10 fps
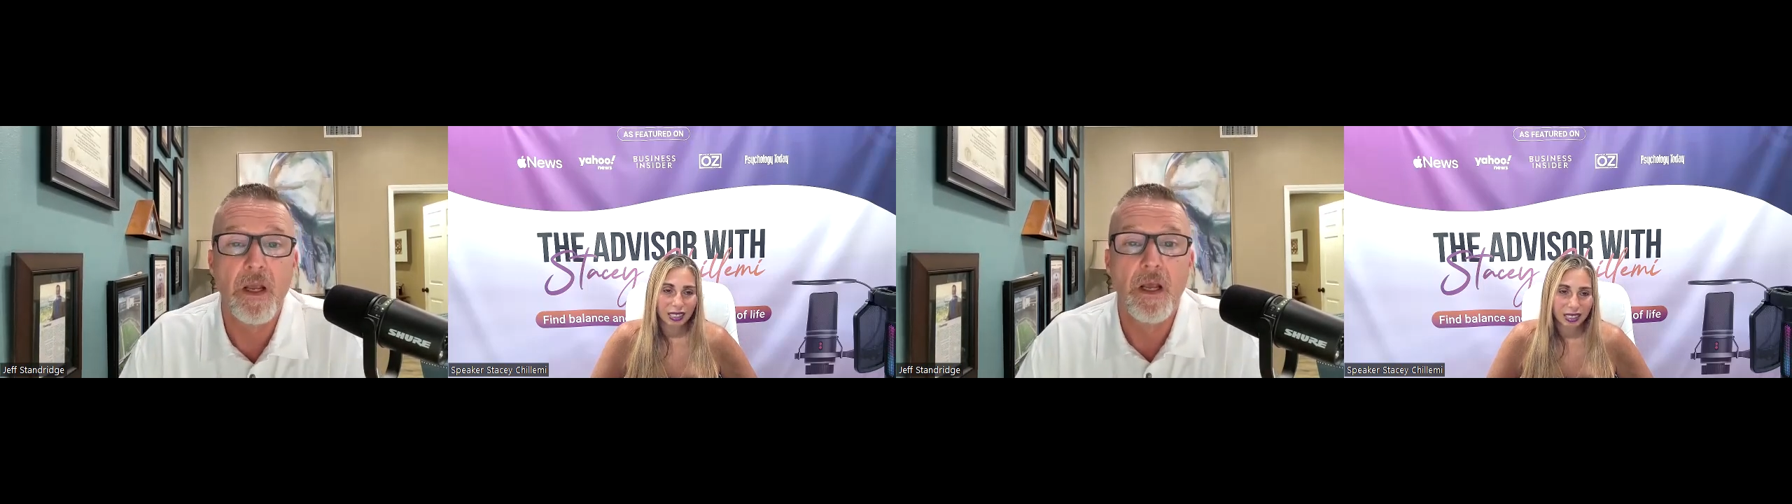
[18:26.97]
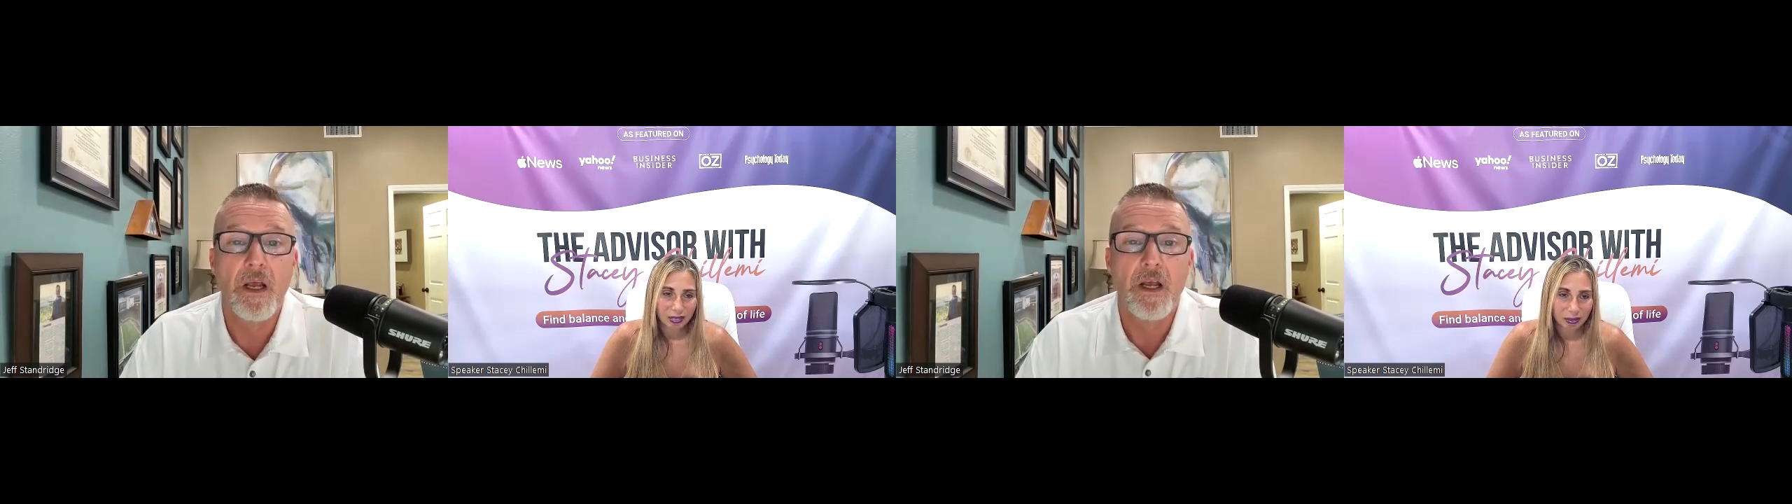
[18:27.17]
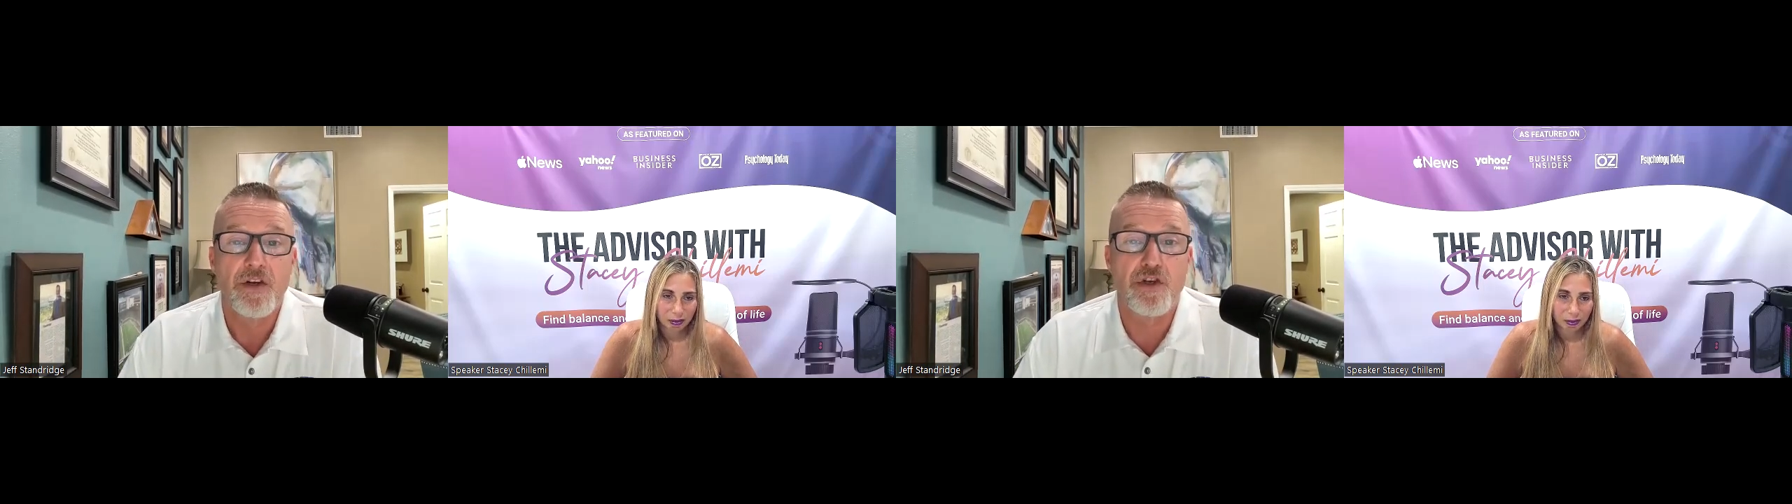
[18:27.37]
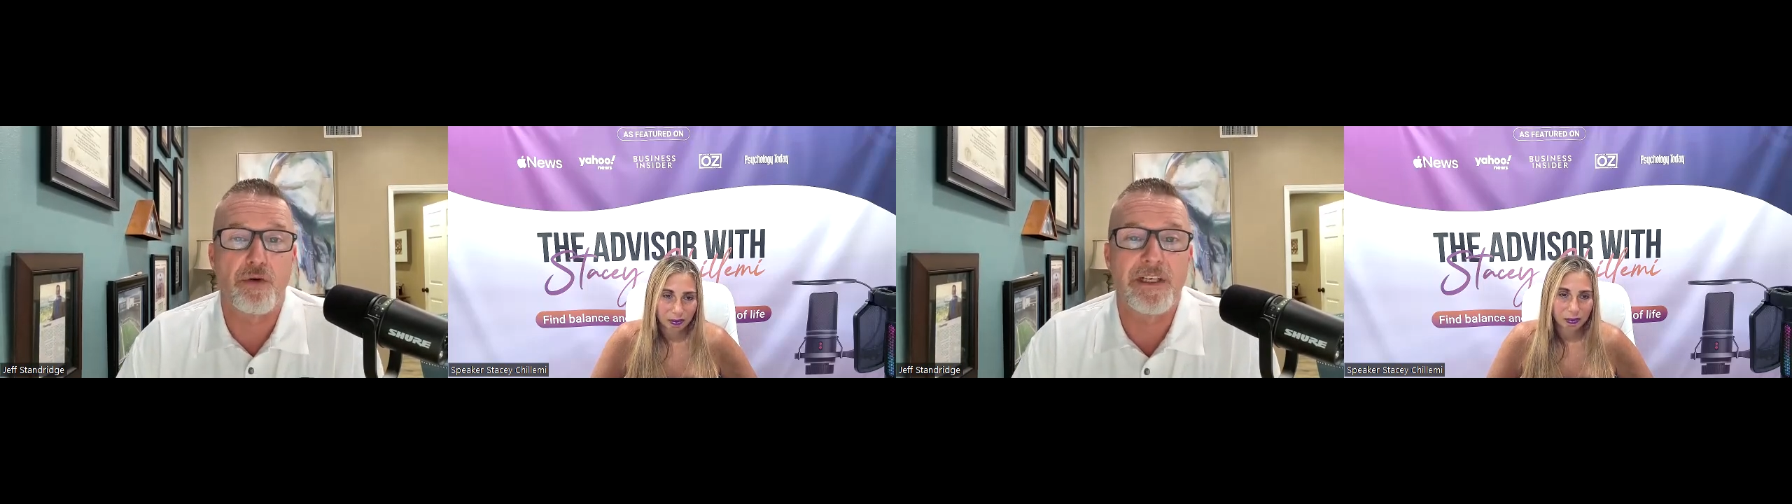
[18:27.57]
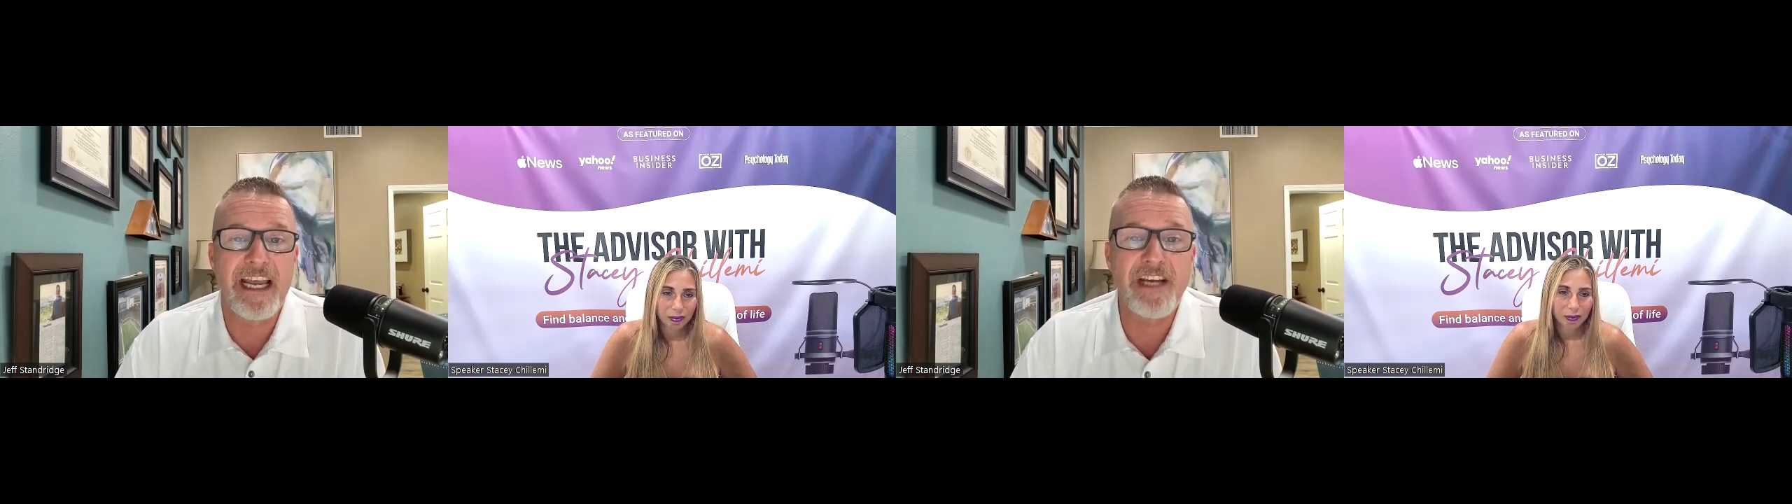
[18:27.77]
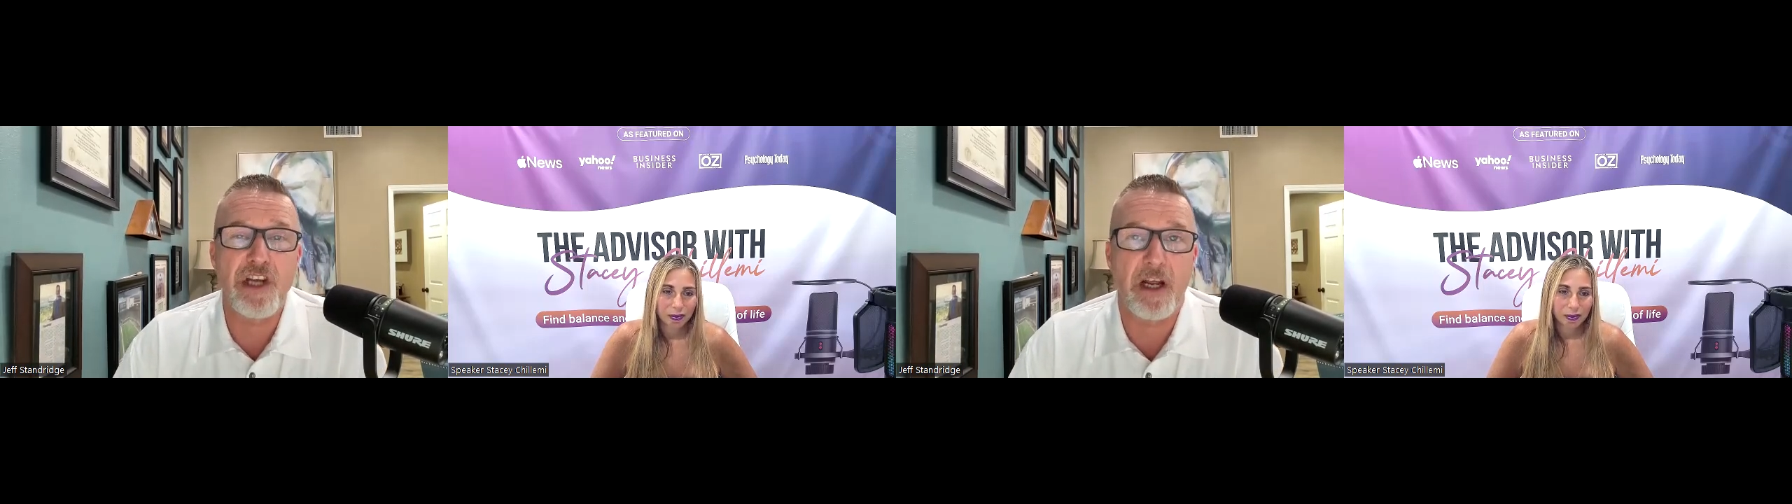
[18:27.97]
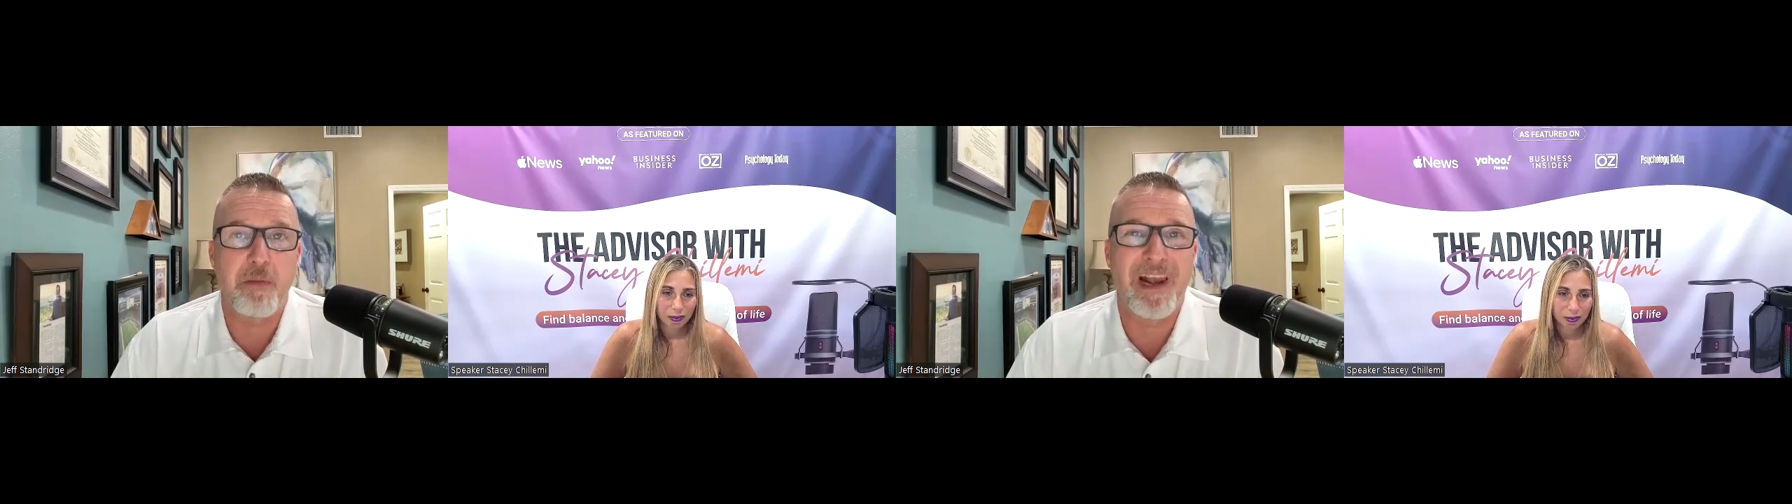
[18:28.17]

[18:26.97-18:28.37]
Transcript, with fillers: Yes. Strategic